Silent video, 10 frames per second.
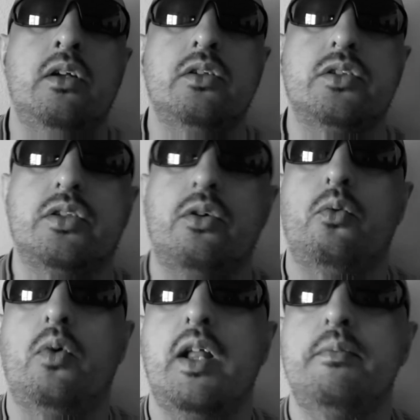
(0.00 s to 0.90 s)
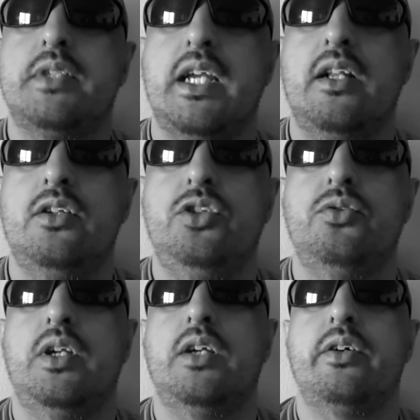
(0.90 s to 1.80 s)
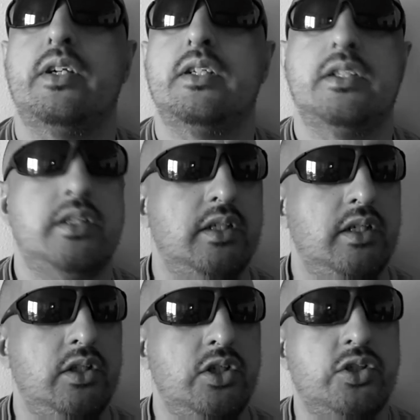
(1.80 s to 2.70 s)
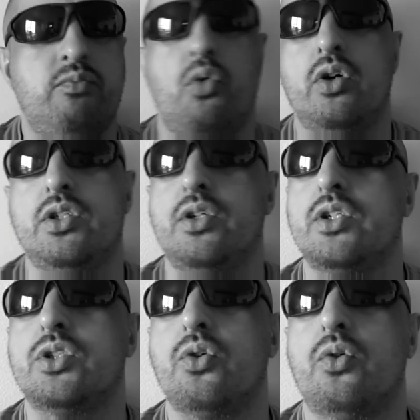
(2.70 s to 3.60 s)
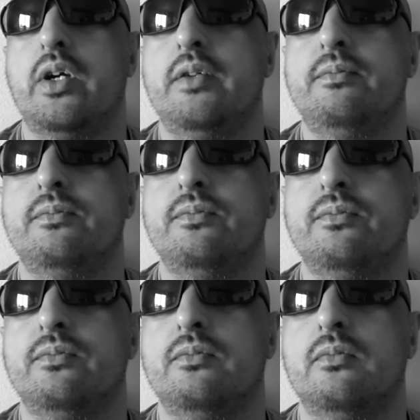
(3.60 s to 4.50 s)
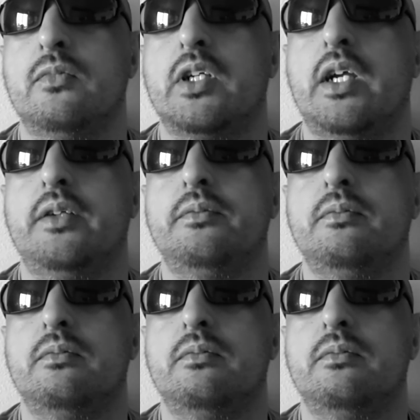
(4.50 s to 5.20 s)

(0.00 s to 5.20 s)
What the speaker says: So what I'm telling you here is there's more to the story. Okay?